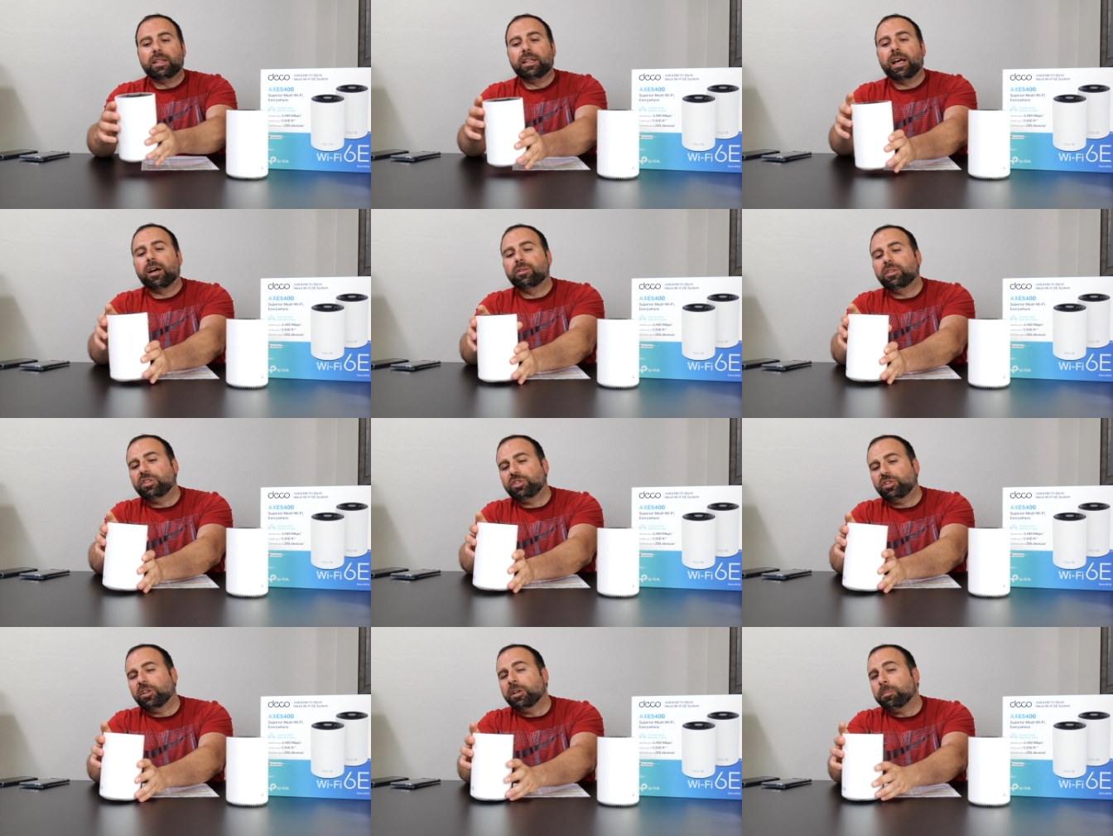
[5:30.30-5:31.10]
Now,
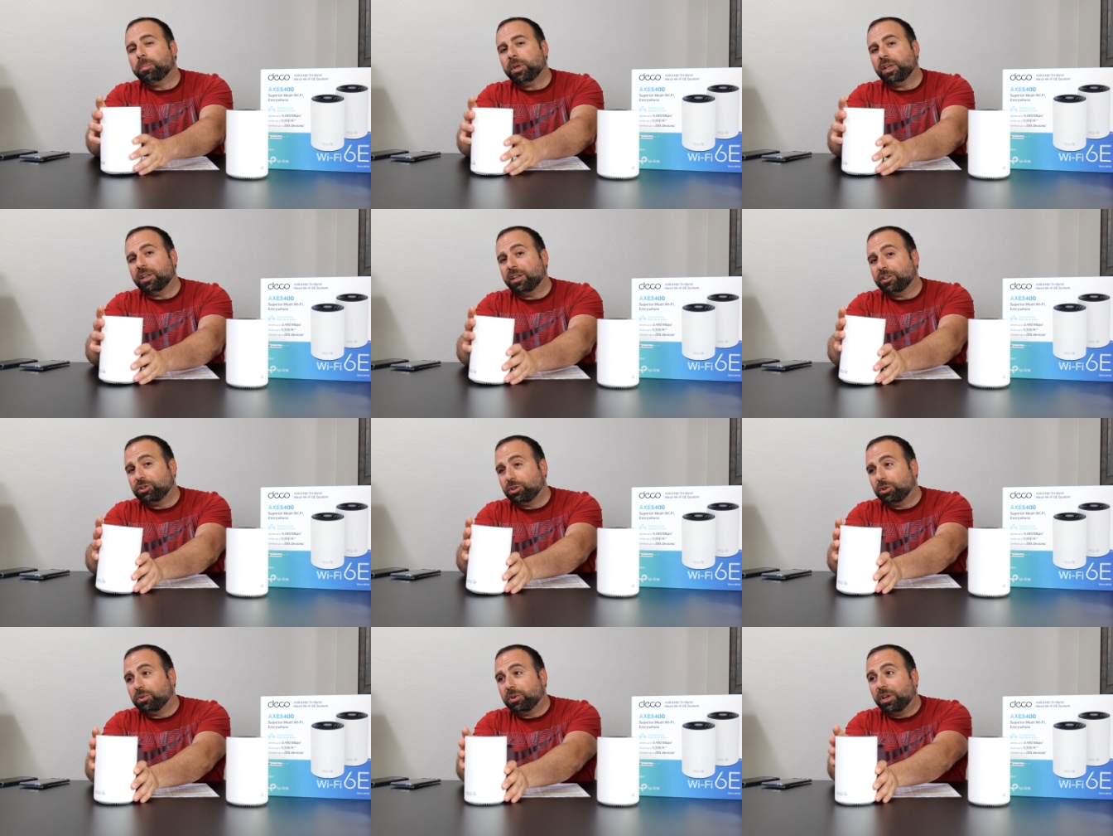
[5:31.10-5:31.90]
this shouldn't be an
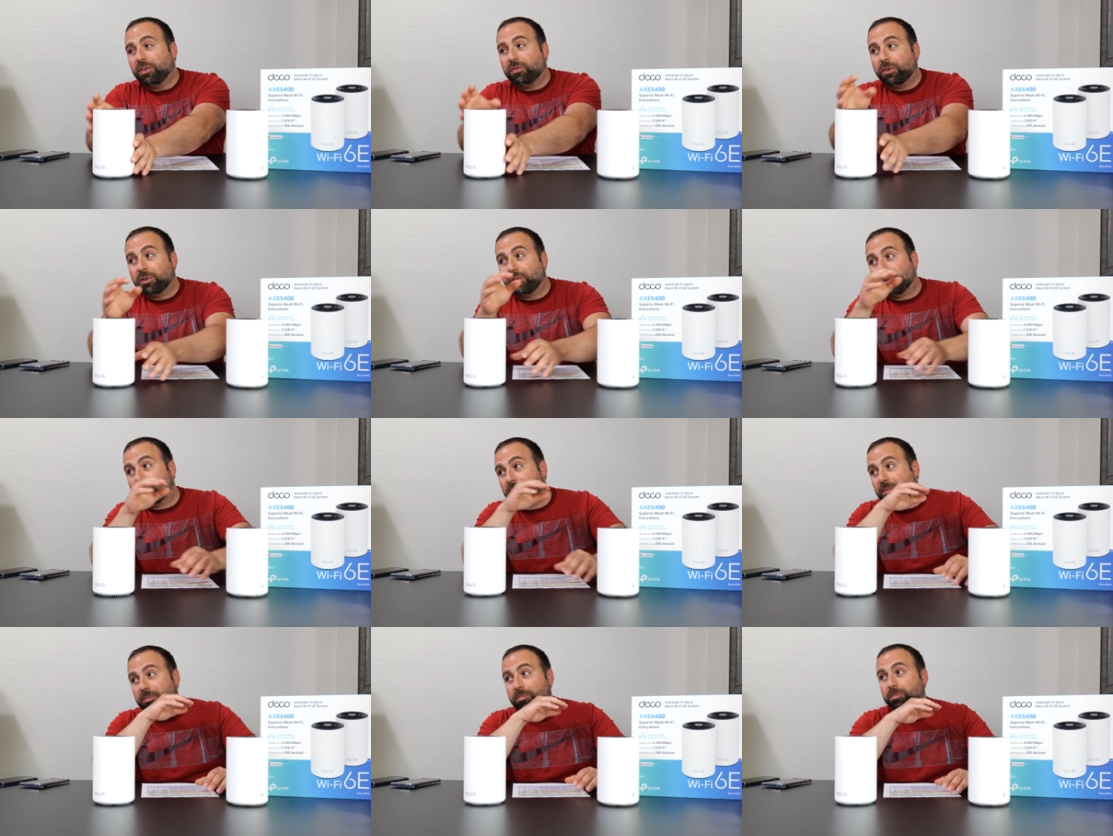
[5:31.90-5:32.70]
issue if
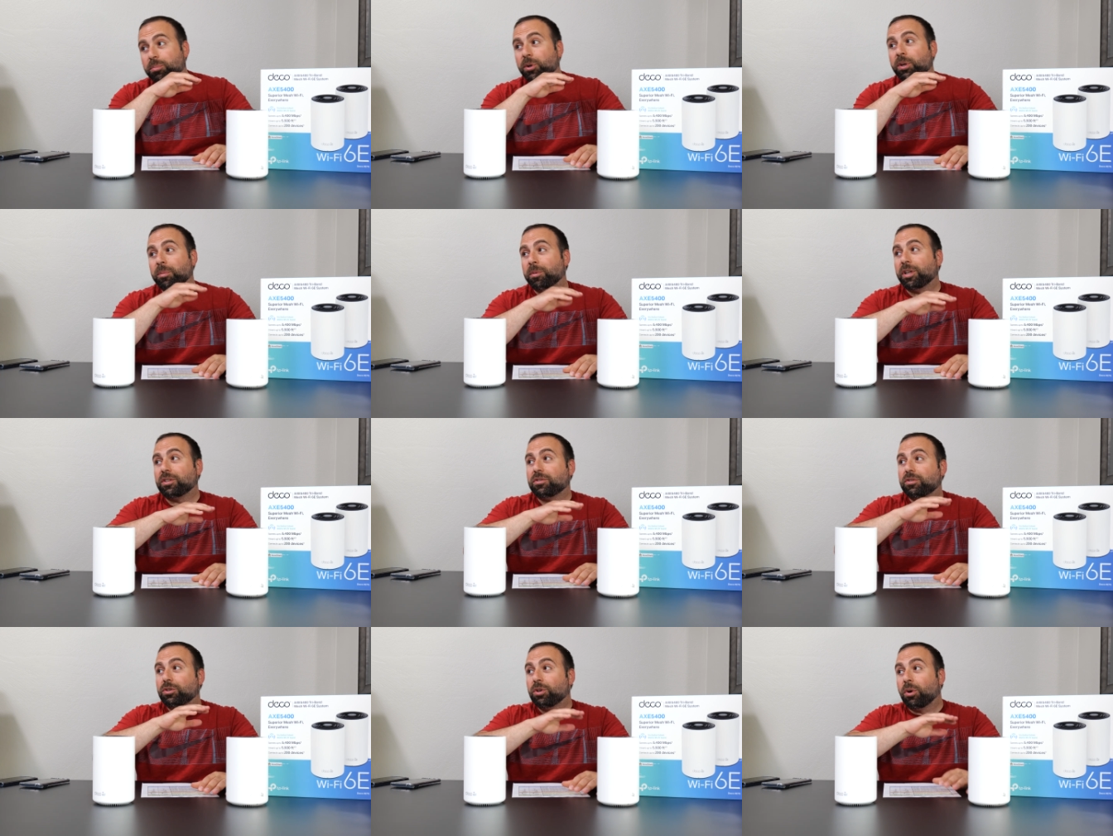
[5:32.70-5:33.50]
you're pretty
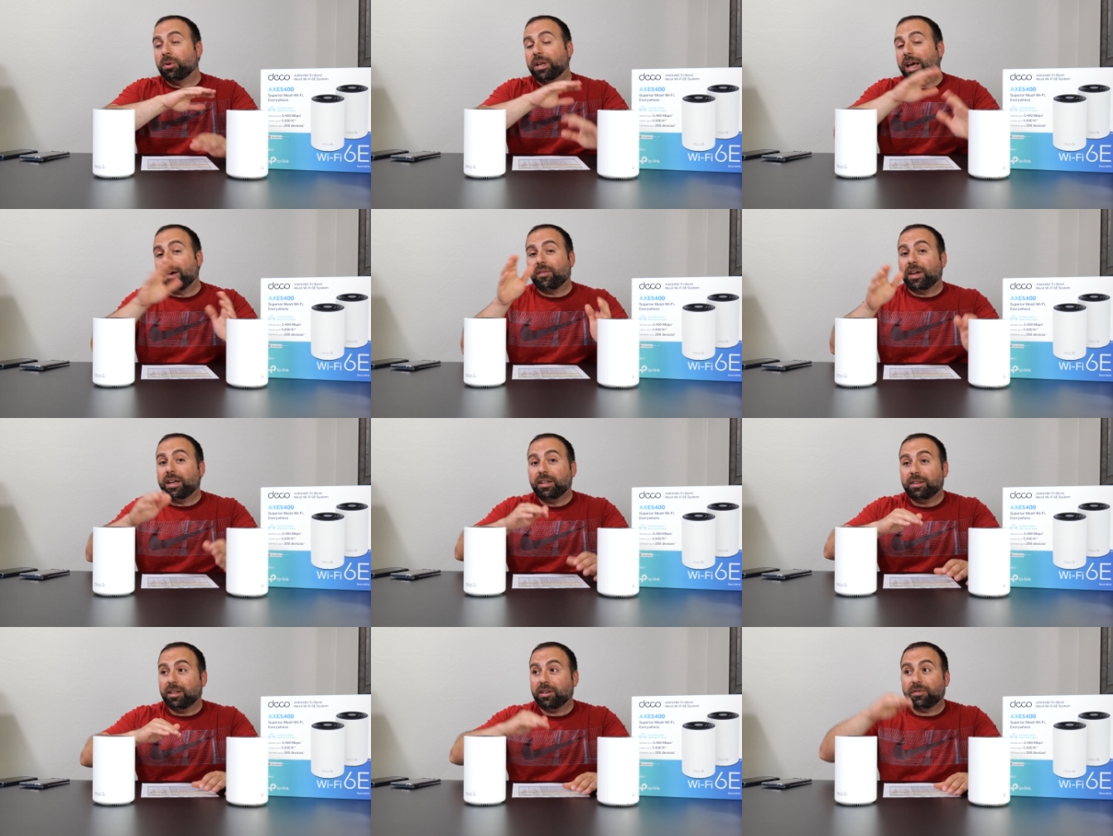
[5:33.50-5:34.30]
much don't have
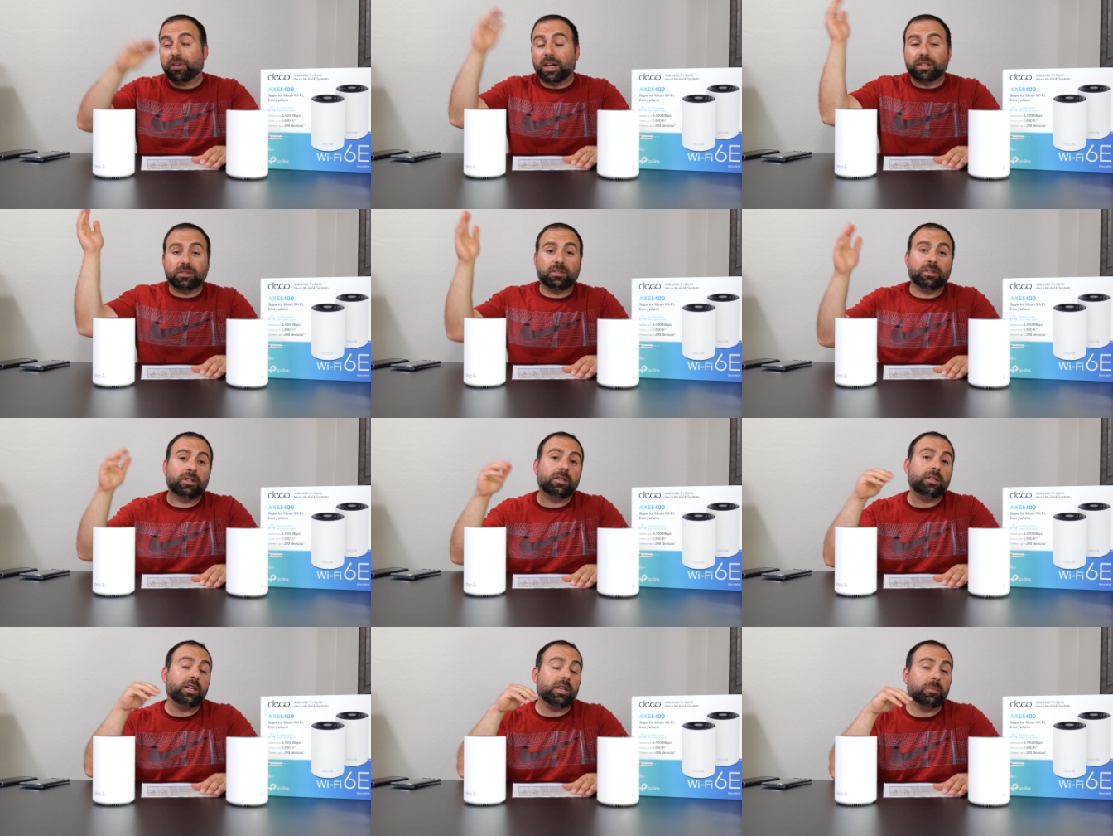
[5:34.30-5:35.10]
anything faster
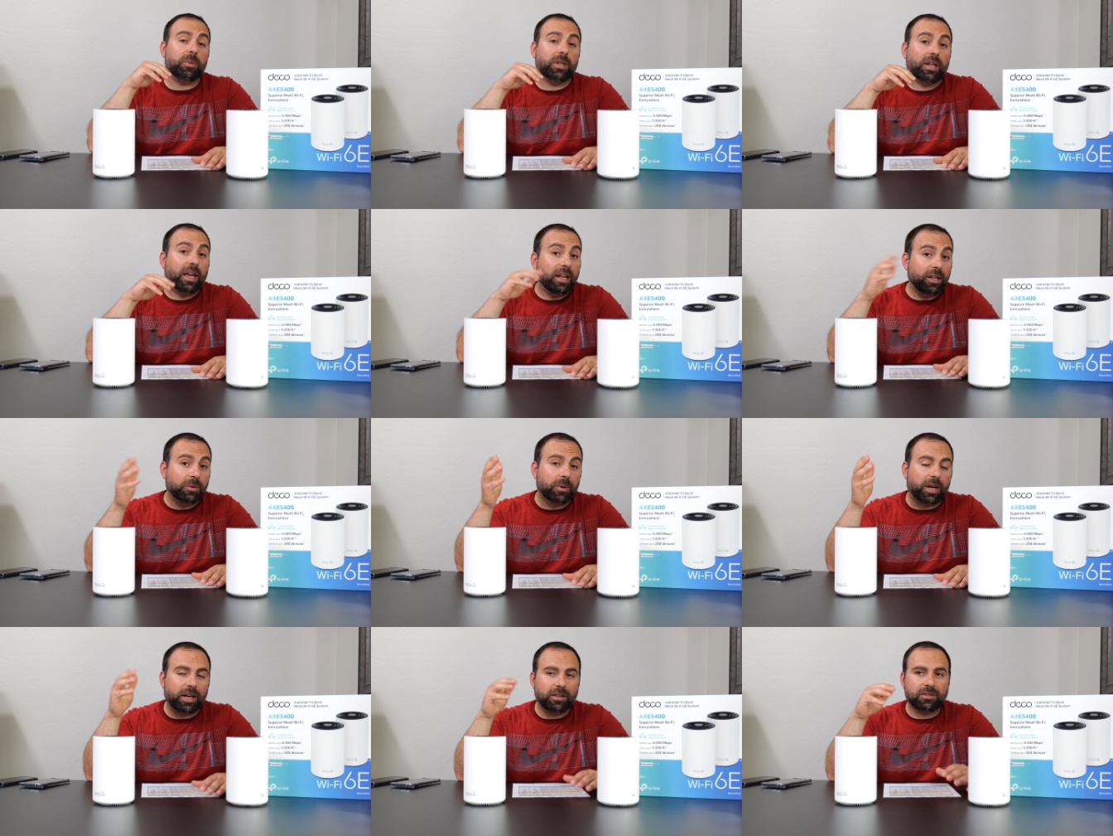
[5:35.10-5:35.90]
than gigabit
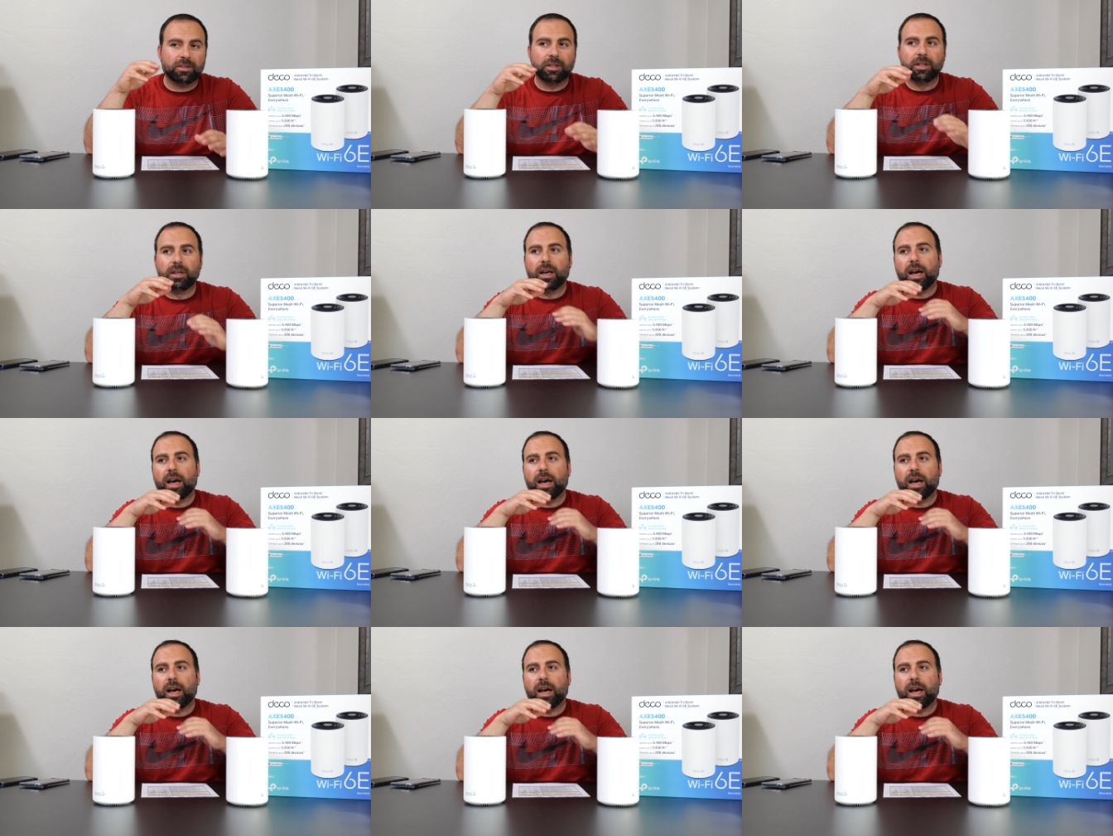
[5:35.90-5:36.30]
anyways.